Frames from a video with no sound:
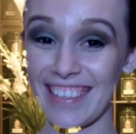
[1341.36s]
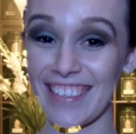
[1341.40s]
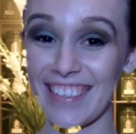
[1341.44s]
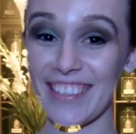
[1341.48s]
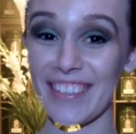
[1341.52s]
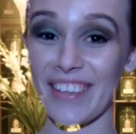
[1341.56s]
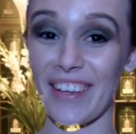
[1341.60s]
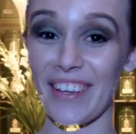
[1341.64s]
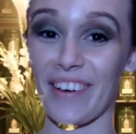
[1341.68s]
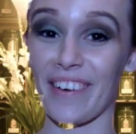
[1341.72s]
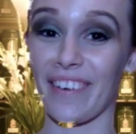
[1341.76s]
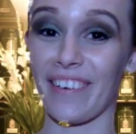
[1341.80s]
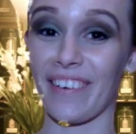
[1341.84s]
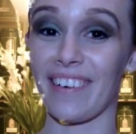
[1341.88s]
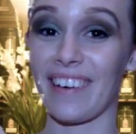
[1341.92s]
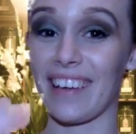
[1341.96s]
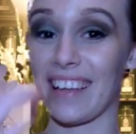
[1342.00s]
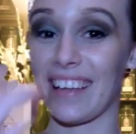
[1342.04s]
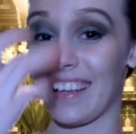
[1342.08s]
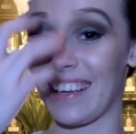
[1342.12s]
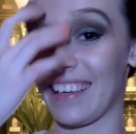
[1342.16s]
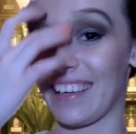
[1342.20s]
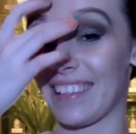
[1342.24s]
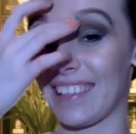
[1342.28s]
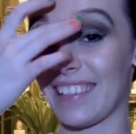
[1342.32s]
So
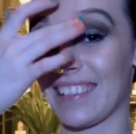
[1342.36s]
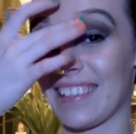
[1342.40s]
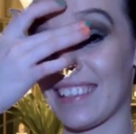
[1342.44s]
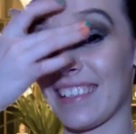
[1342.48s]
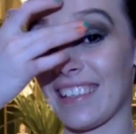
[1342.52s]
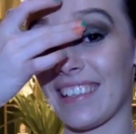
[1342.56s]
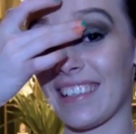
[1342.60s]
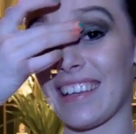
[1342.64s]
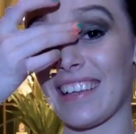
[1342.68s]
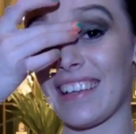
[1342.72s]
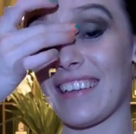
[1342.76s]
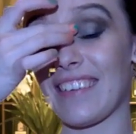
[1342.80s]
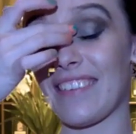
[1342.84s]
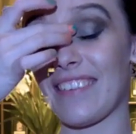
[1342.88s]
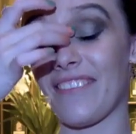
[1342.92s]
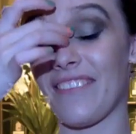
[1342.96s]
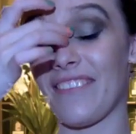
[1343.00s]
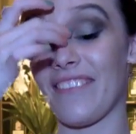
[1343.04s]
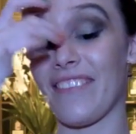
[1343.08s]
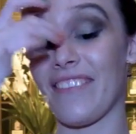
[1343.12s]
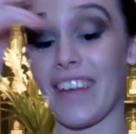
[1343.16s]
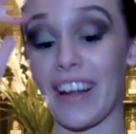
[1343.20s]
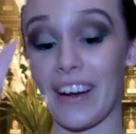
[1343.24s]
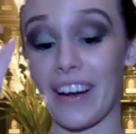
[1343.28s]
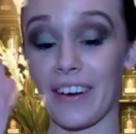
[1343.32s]
it is
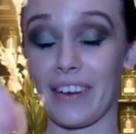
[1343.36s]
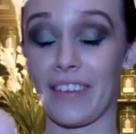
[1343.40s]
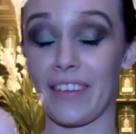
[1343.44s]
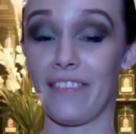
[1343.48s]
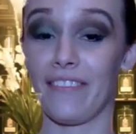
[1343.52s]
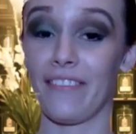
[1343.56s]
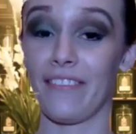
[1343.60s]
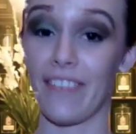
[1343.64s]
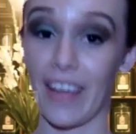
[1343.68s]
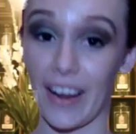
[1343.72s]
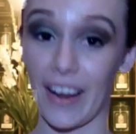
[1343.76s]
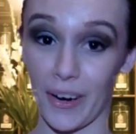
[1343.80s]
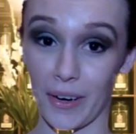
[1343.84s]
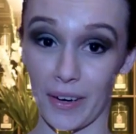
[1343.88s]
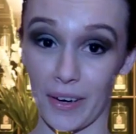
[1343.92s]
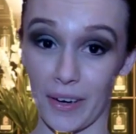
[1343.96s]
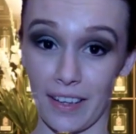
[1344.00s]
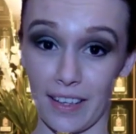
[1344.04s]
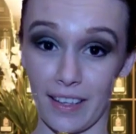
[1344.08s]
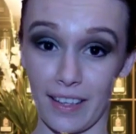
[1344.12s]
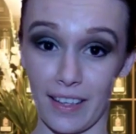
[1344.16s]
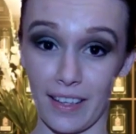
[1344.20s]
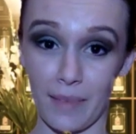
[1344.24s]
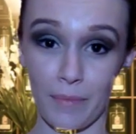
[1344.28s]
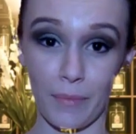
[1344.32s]
very,
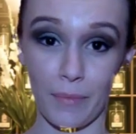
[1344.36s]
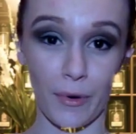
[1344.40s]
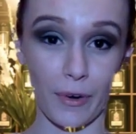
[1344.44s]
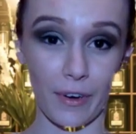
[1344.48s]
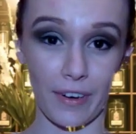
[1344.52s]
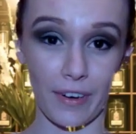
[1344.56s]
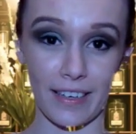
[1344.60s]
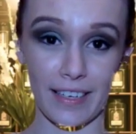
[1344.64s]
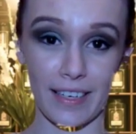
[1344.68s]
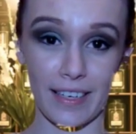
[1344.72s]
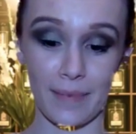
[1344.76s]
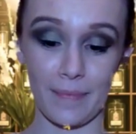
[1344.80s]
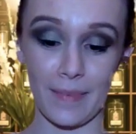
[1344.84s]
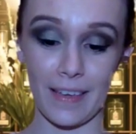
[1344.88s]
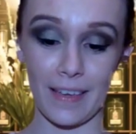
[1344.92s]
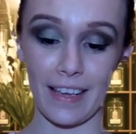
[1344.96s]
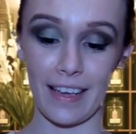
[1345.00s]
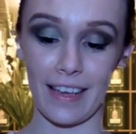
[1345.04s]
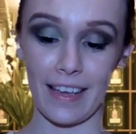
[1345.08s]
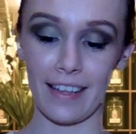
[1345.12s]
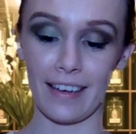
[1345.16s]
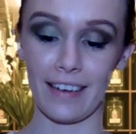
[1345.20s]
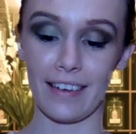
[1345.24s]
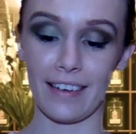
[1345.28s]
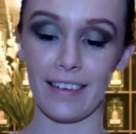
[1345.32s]
very important to
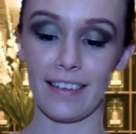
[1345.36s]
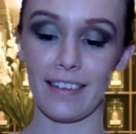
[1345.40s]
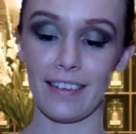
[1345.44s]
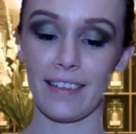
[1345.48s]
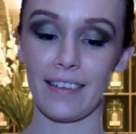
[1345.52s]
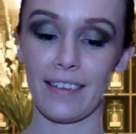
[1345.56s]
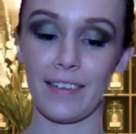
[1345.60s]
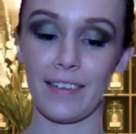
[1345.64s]
me, and